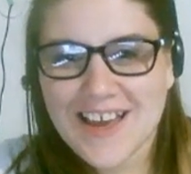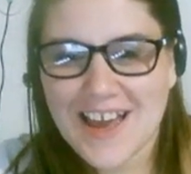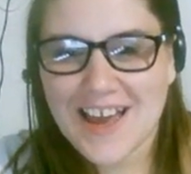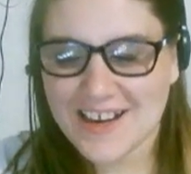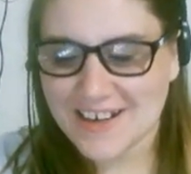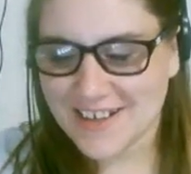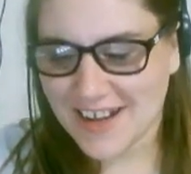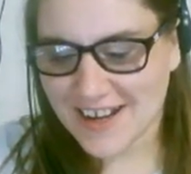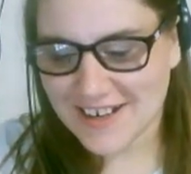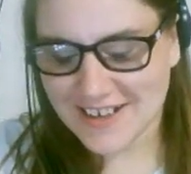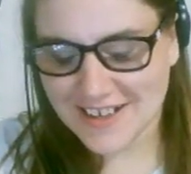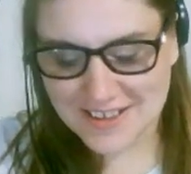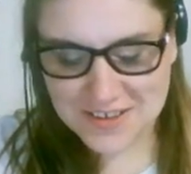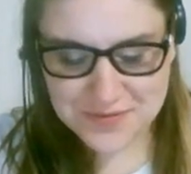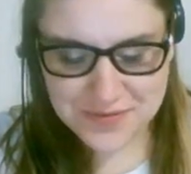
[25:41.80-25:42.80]
And
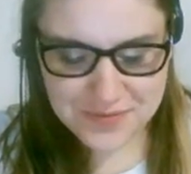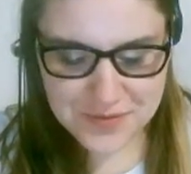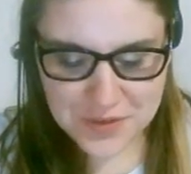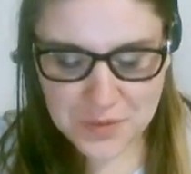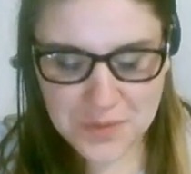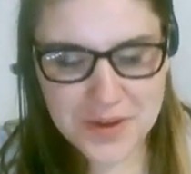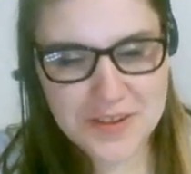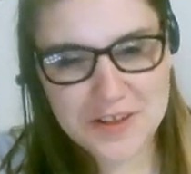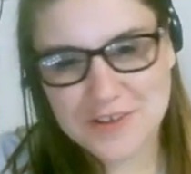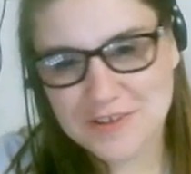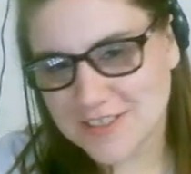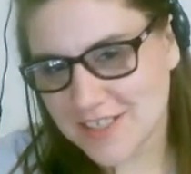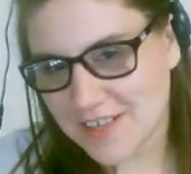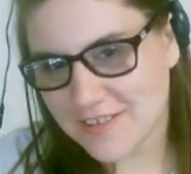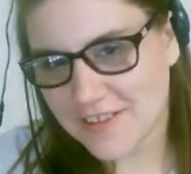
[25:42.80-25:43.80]
I love the way that you
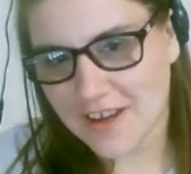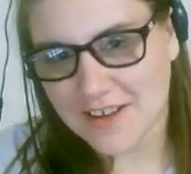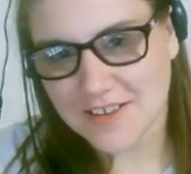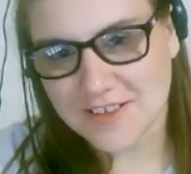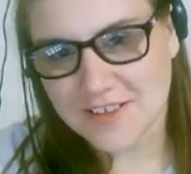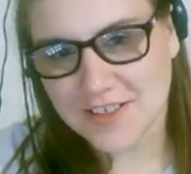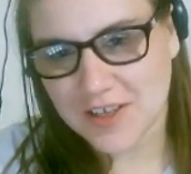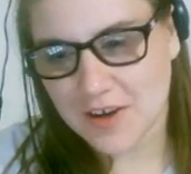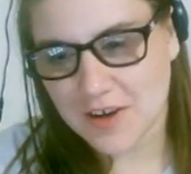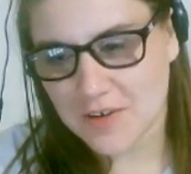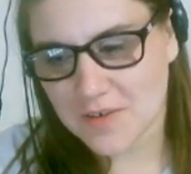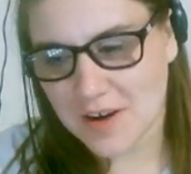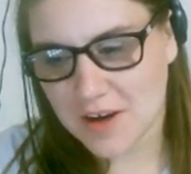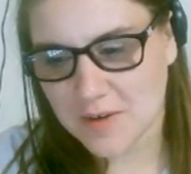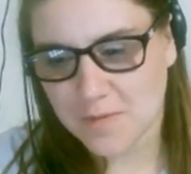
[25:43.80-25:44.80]
said that.
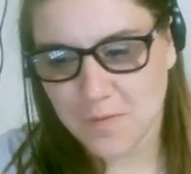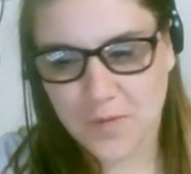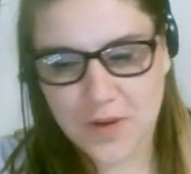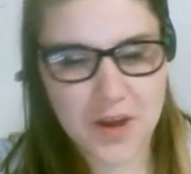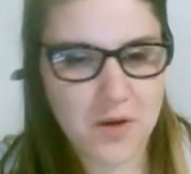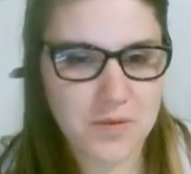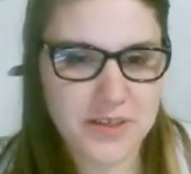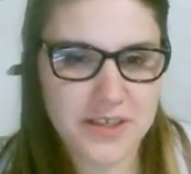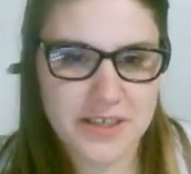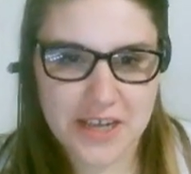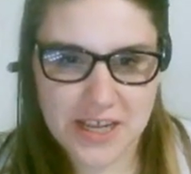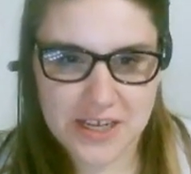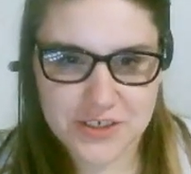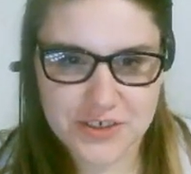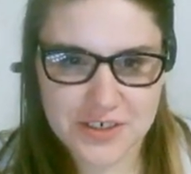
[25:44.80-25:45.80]
We go into
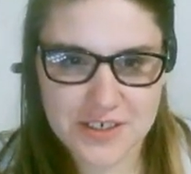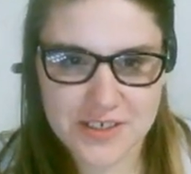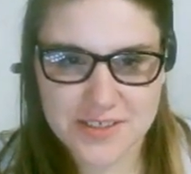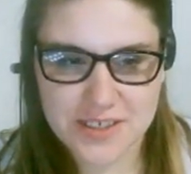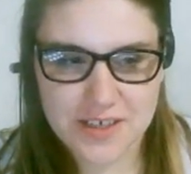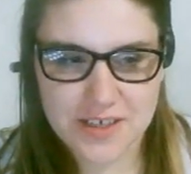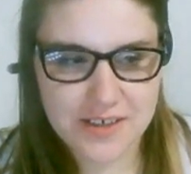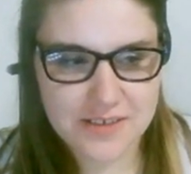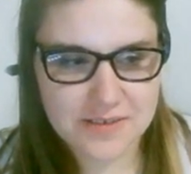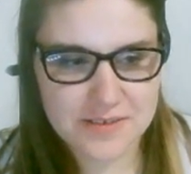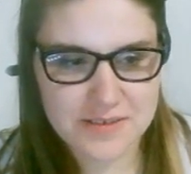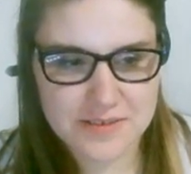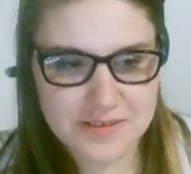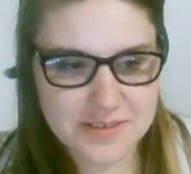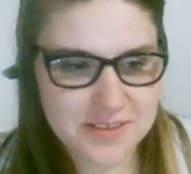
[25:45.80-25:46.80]
nature as a
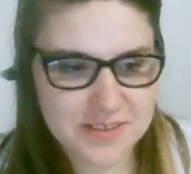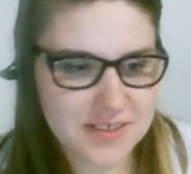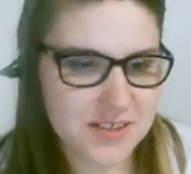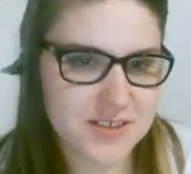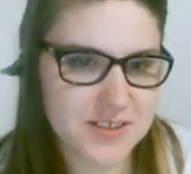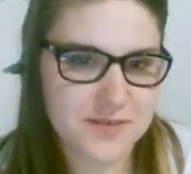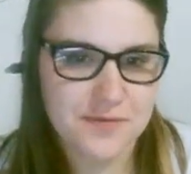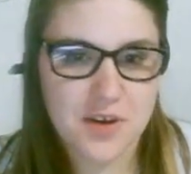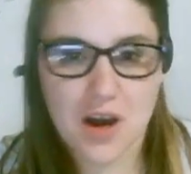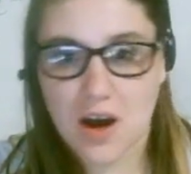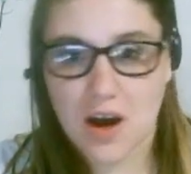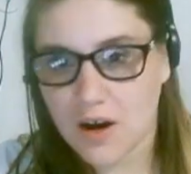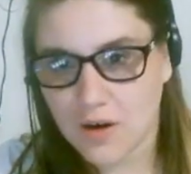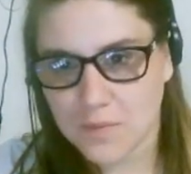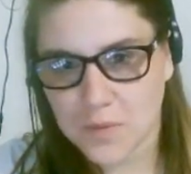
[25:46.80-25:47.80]
sense of
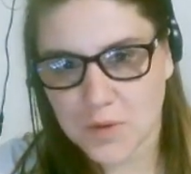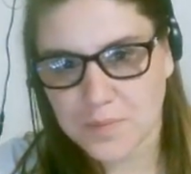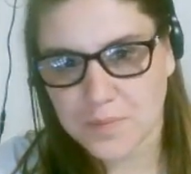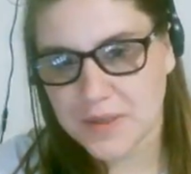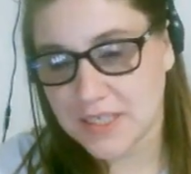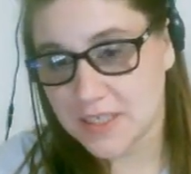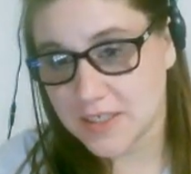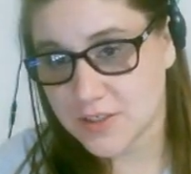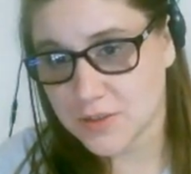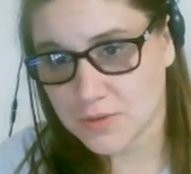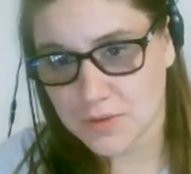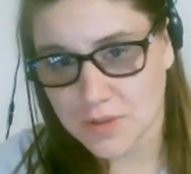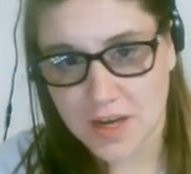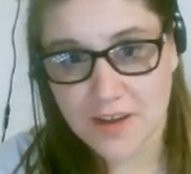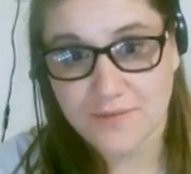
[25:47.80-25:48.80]
calm or peace
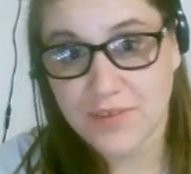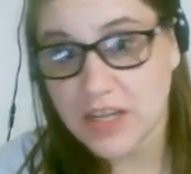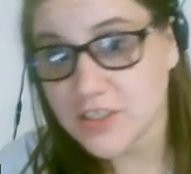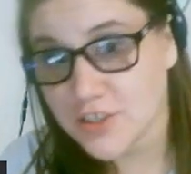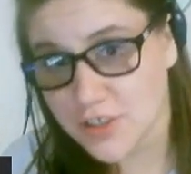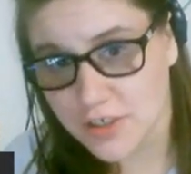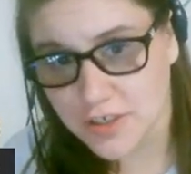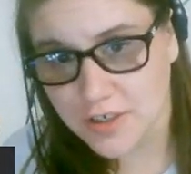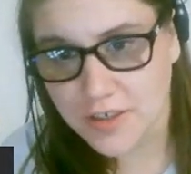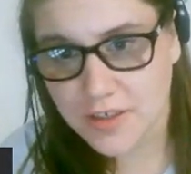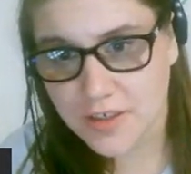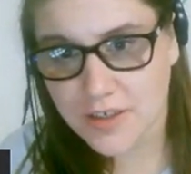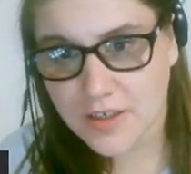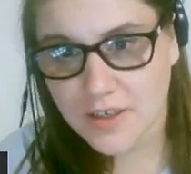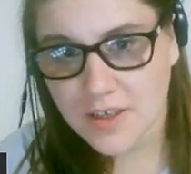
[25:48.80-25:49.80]
or adventure,
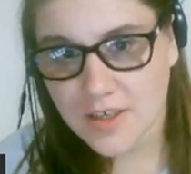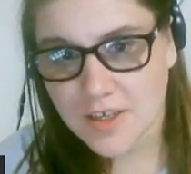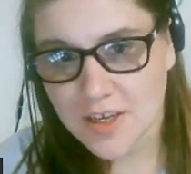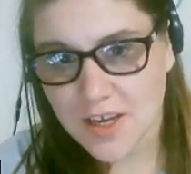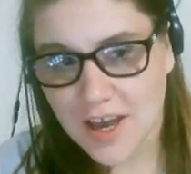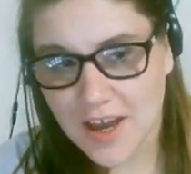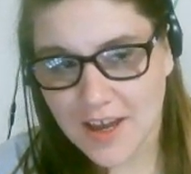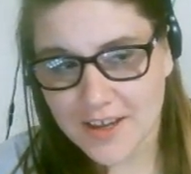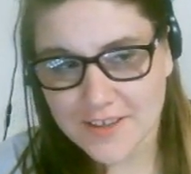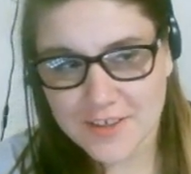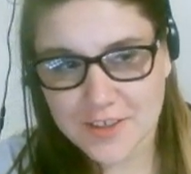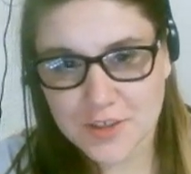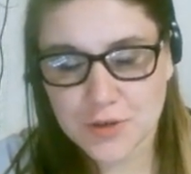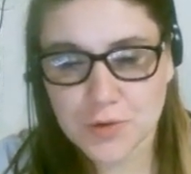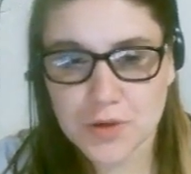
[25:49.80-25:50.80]
and
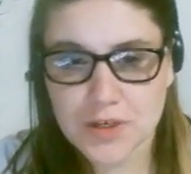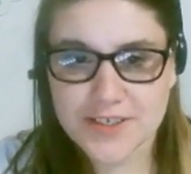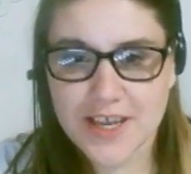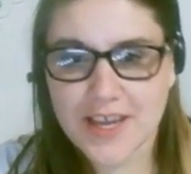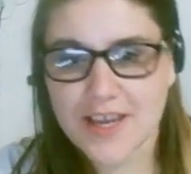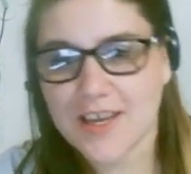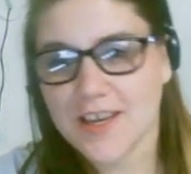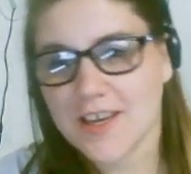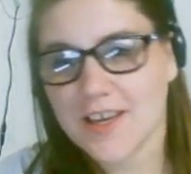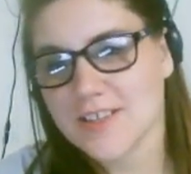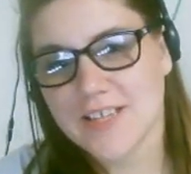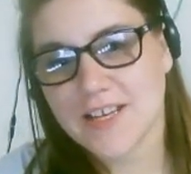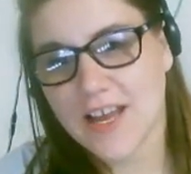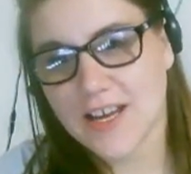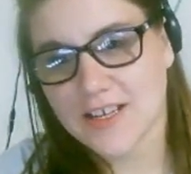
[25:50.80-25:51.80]
you're taking it to
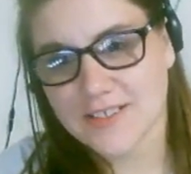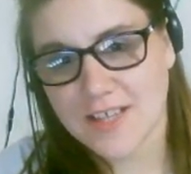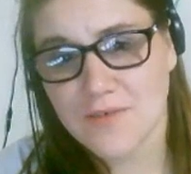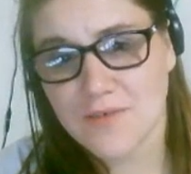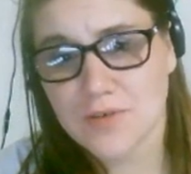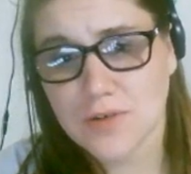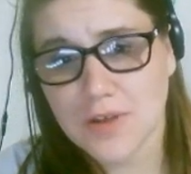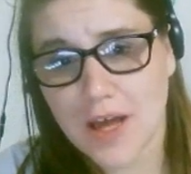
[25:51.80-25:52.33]
that next level.